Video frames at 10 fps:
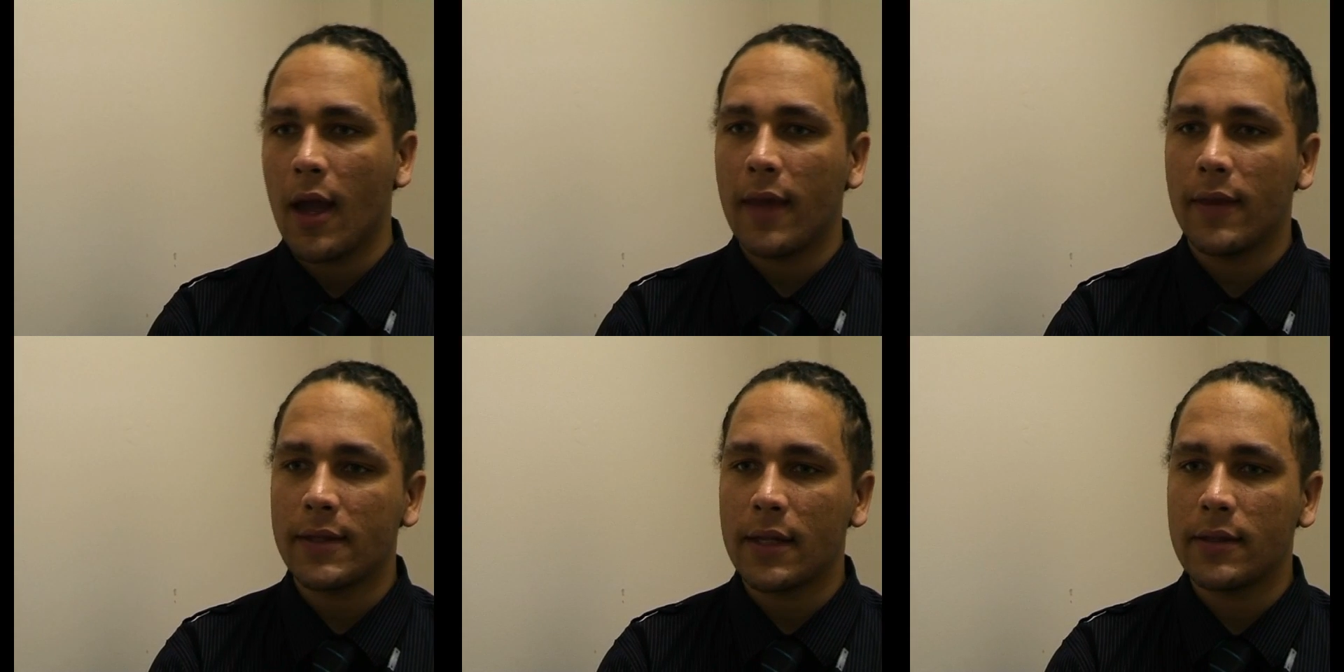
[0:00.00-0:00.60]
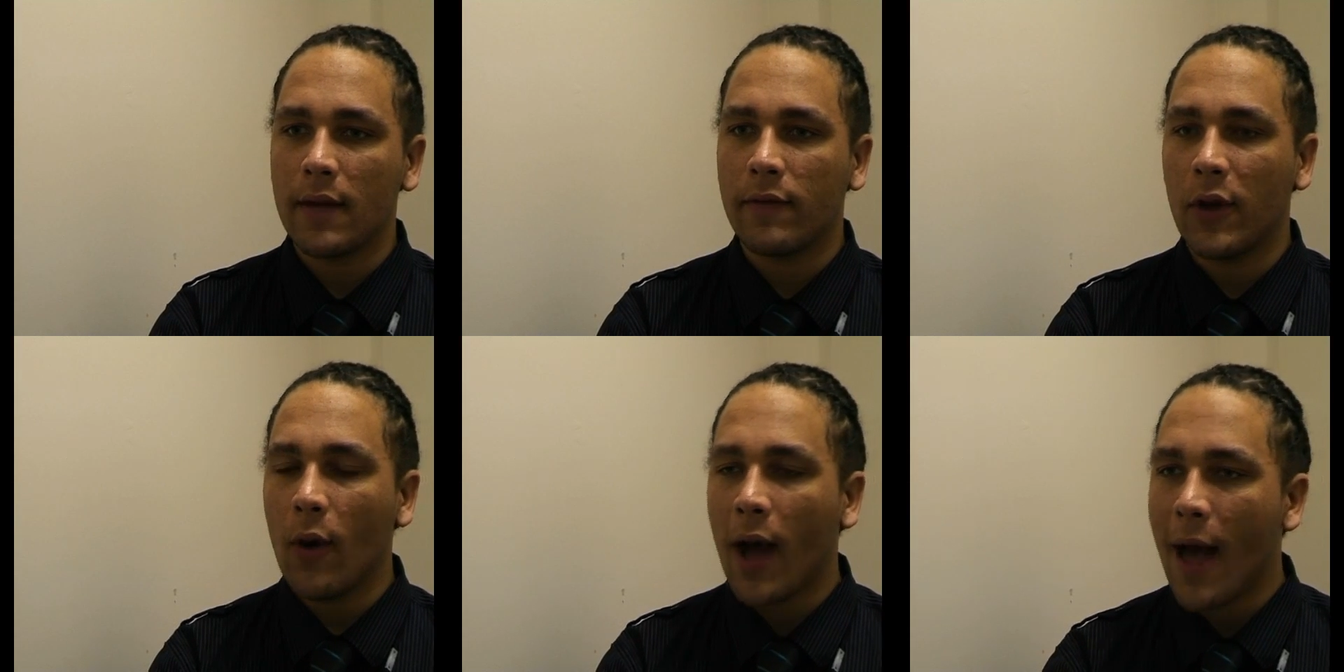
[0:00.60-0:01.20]
in the sense that if
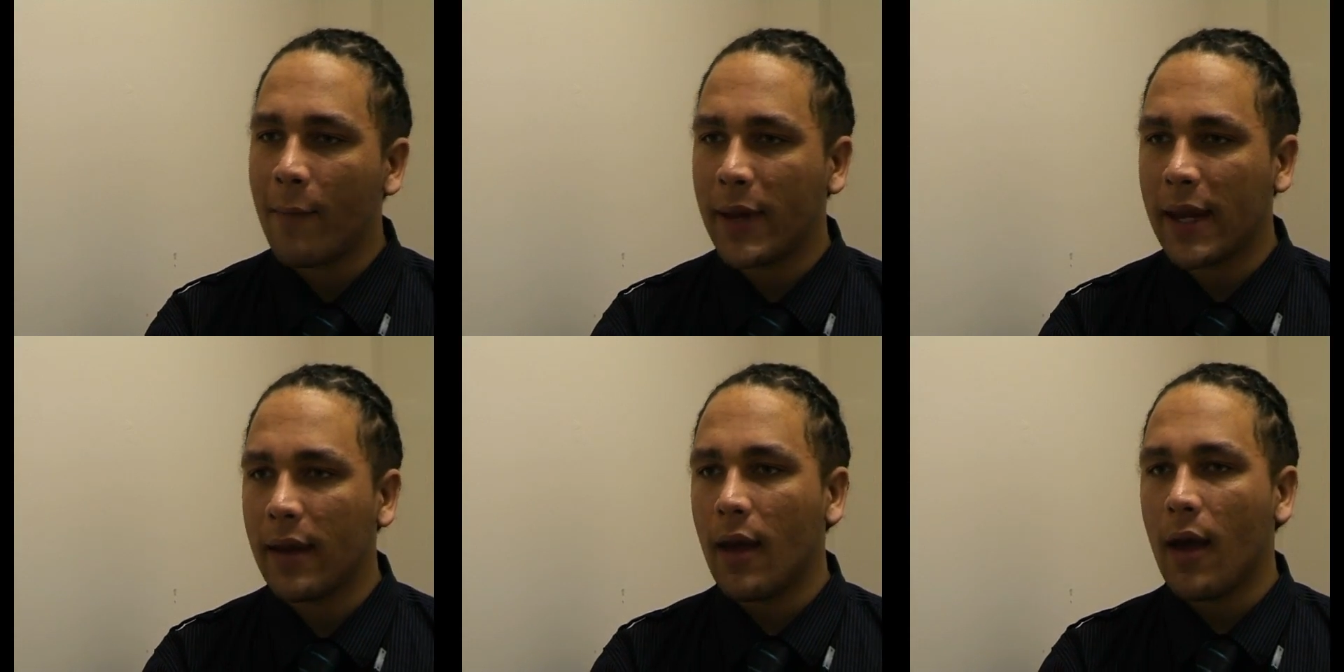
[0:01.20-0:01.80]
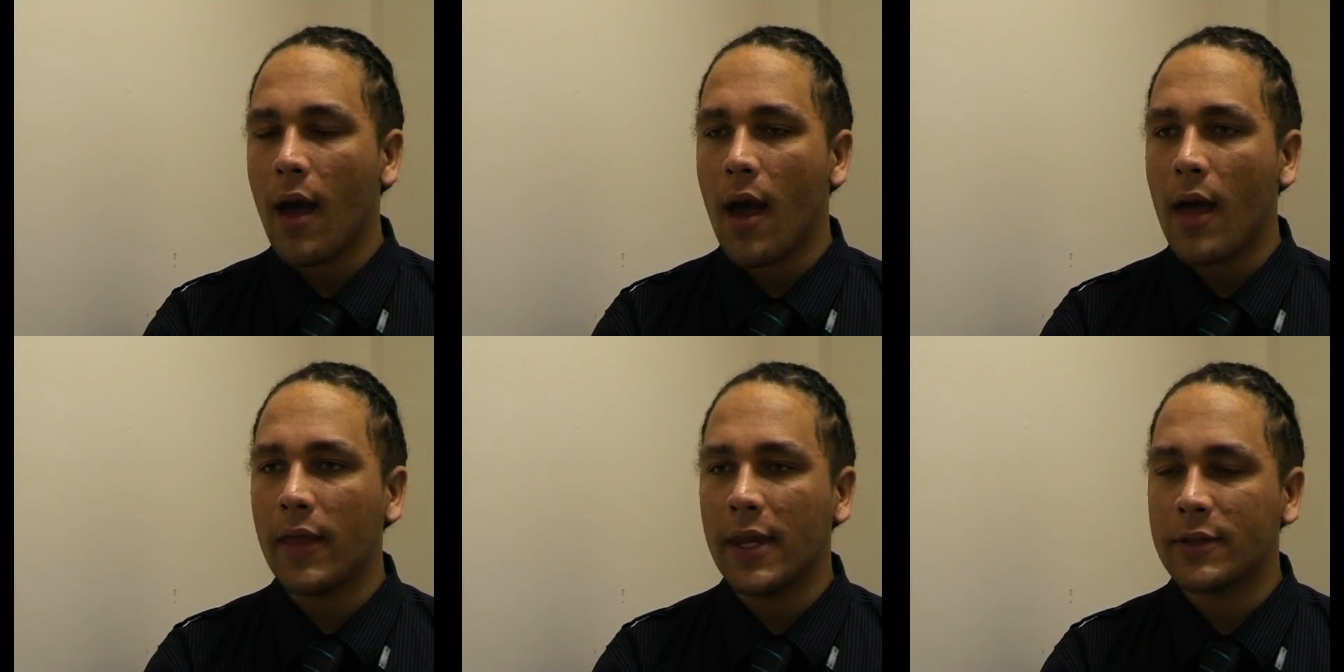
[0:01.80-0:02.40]
you're not happy,
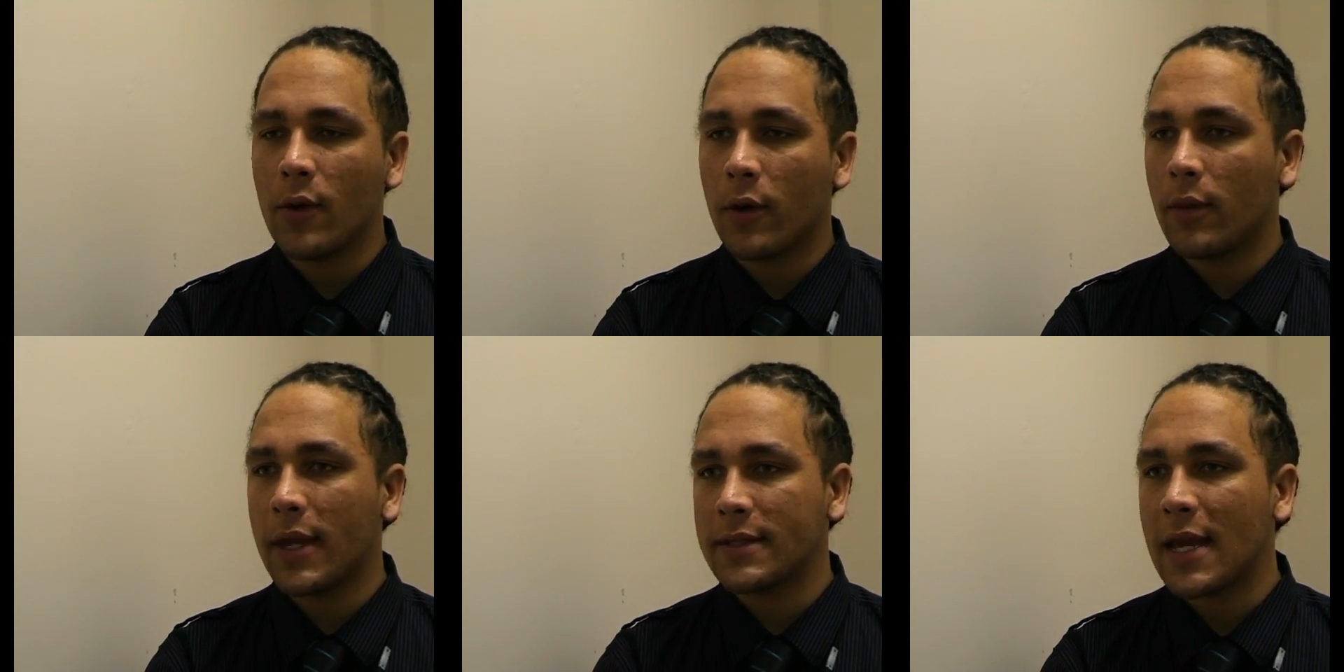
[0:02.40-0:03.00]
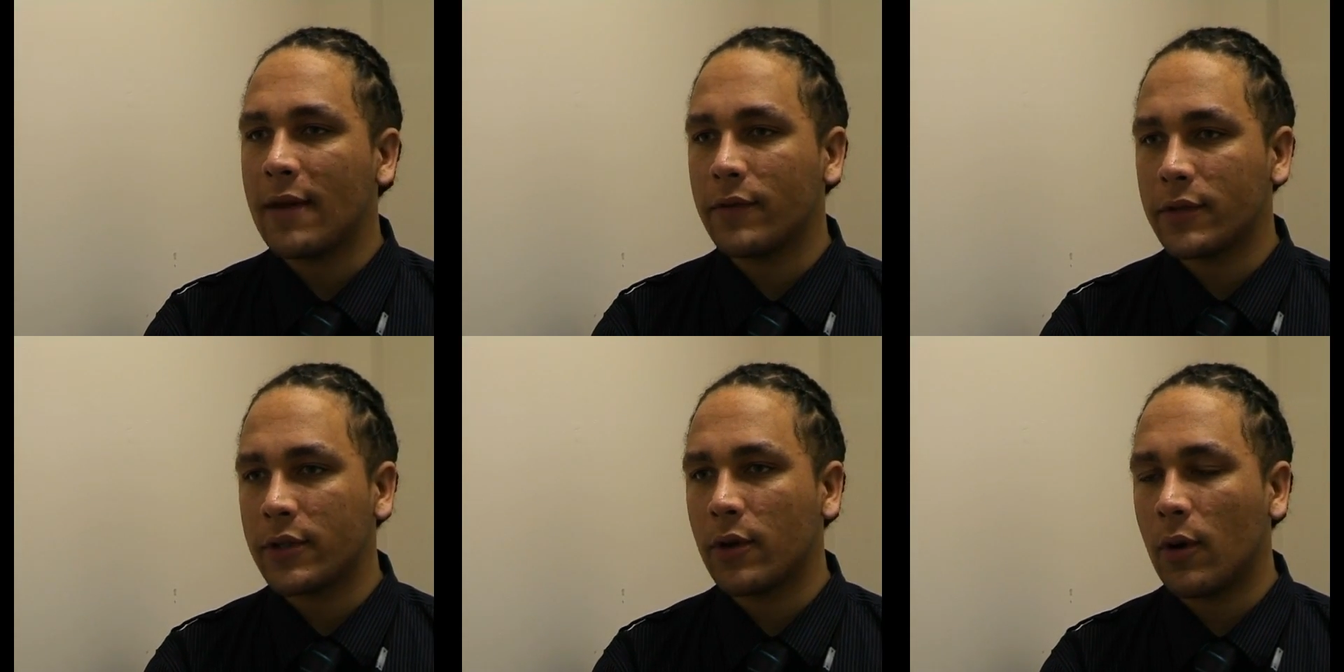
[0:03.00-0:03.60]
then it's not going to be a safe
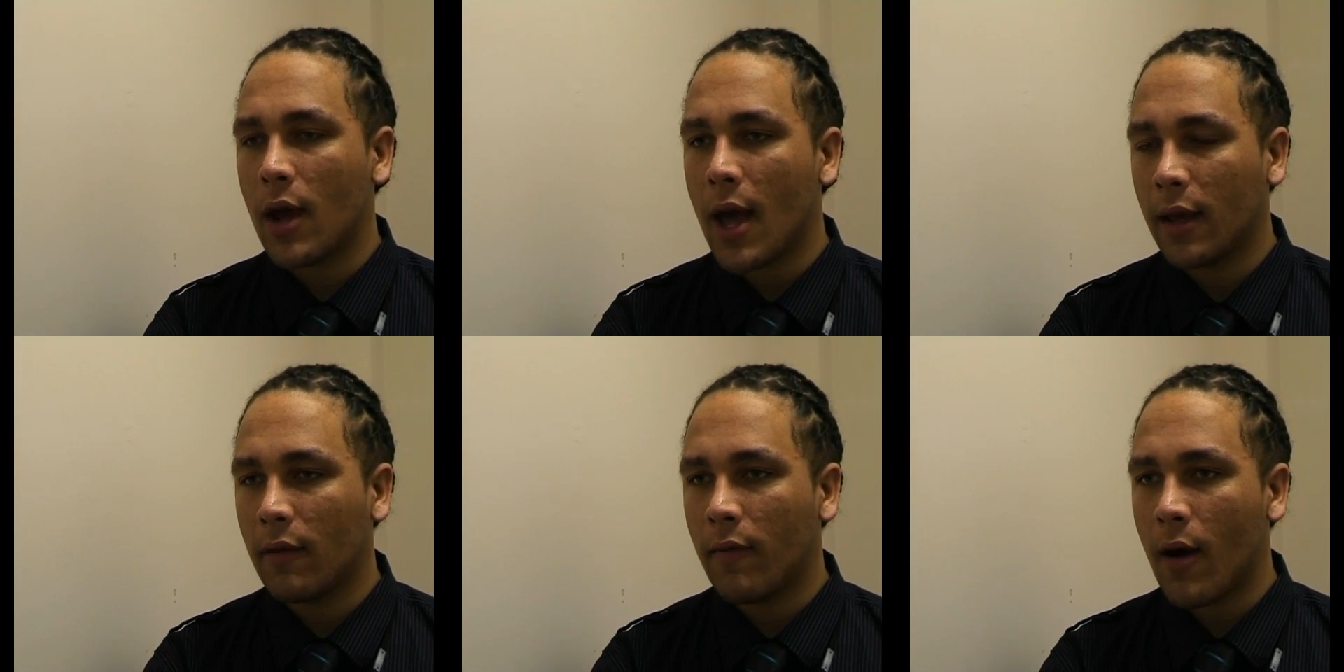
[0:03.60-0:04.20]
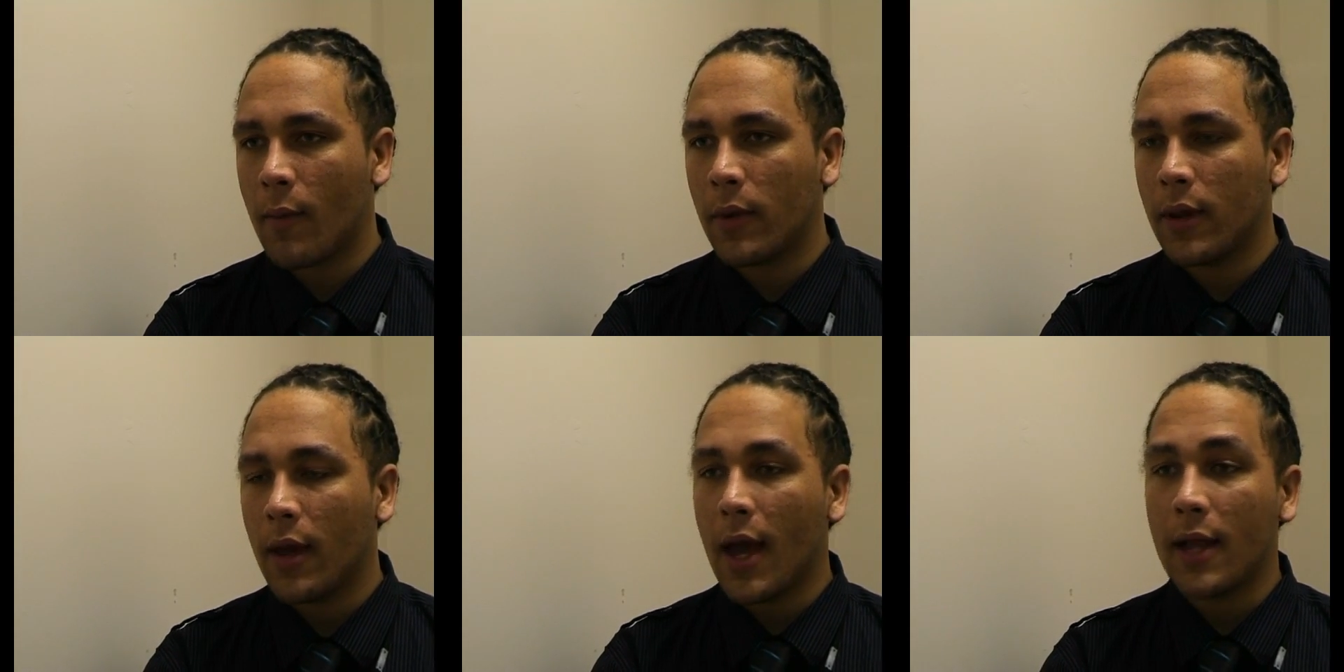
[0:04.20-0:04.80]
and secure learning environment,